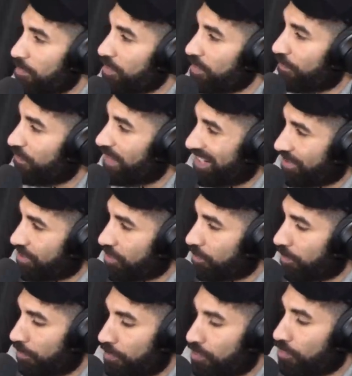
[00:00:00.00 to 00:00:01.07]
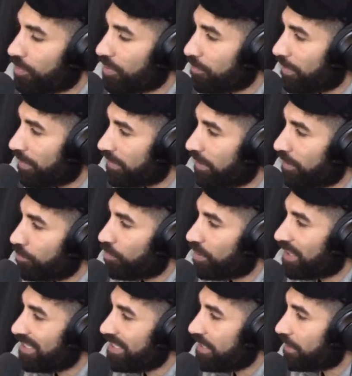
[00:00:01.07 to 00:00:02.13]
the faction we were talking about, that little
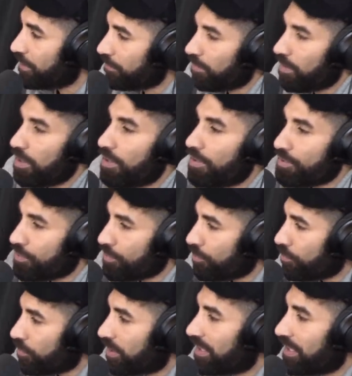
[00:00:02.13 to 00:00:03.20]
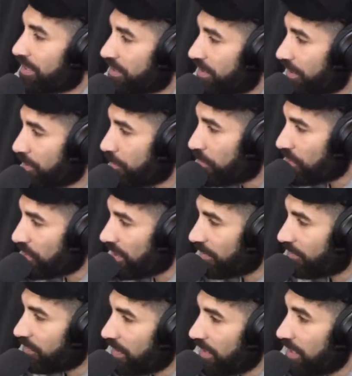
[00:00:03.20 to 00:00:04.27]
clique of Ozil, Kolasinac,
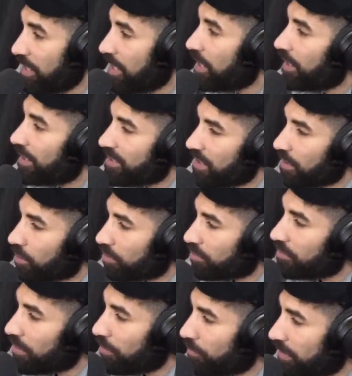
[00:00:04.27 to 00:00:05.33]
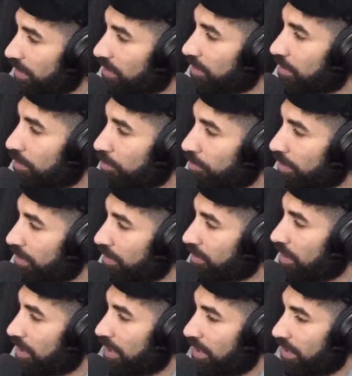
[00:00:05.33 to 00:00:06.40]
Mustafi, that Koscielny to deal with,
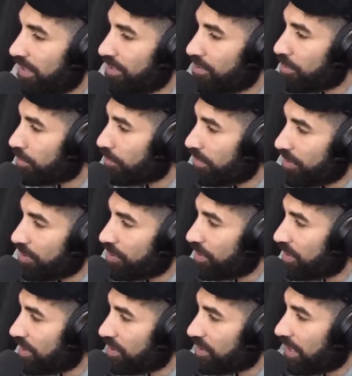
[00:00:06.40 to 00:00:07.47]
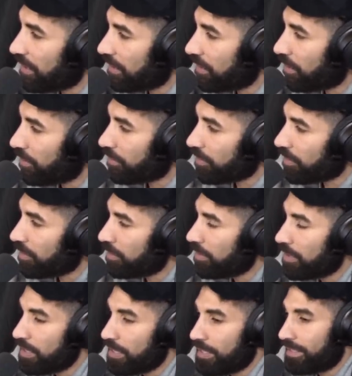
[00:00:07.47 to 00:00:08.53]
injuries to this, that, the other,
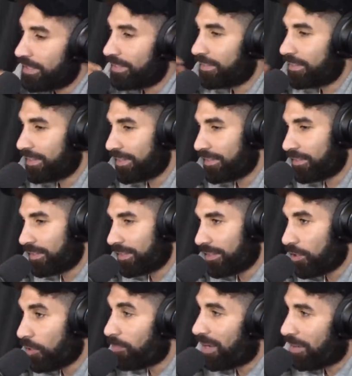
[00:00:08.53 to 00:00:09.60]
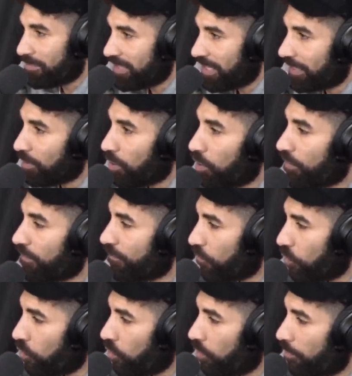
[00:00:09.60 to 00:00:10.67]
Aubameyang off
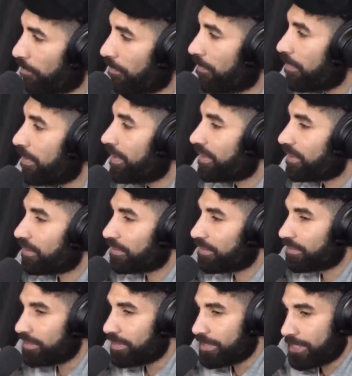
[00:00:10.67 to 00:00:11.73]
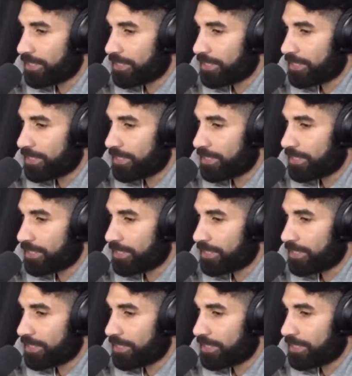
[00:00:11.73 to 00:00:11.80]
form.